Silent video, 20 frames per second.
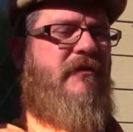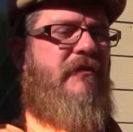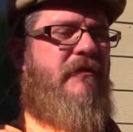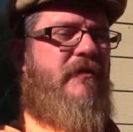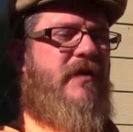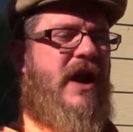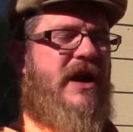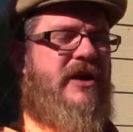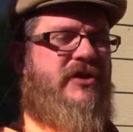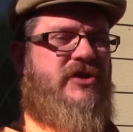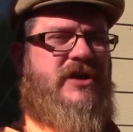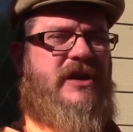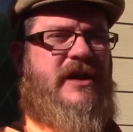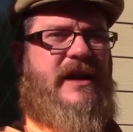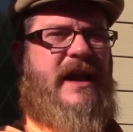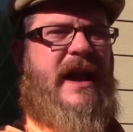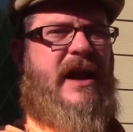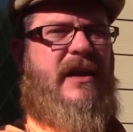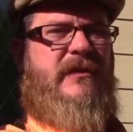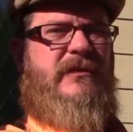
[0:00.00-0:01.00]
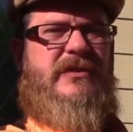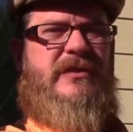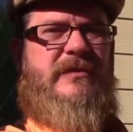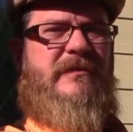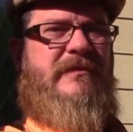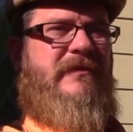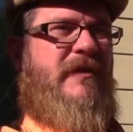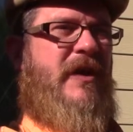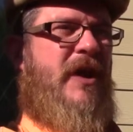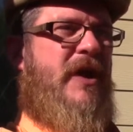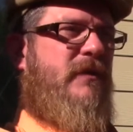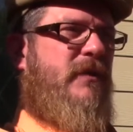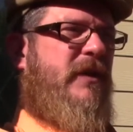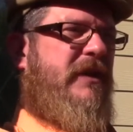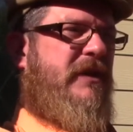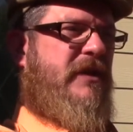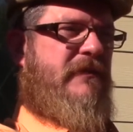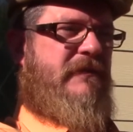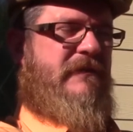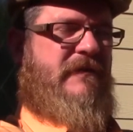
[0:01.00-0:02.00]
fresh and have some fun
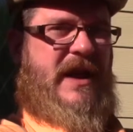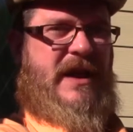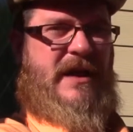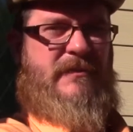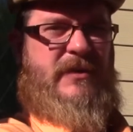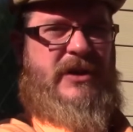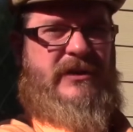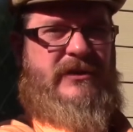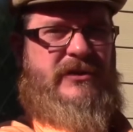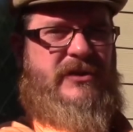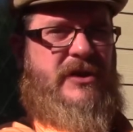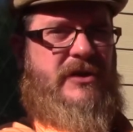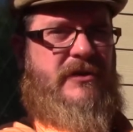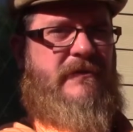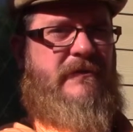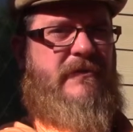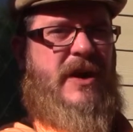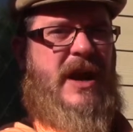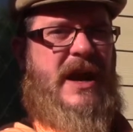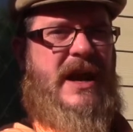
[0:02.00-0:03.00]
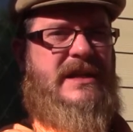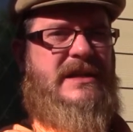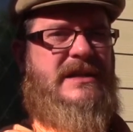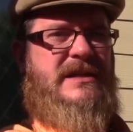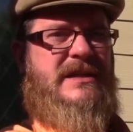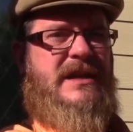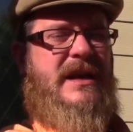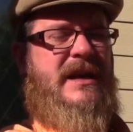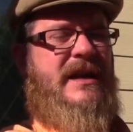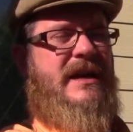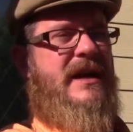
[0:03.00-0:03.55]
with your families or your friends.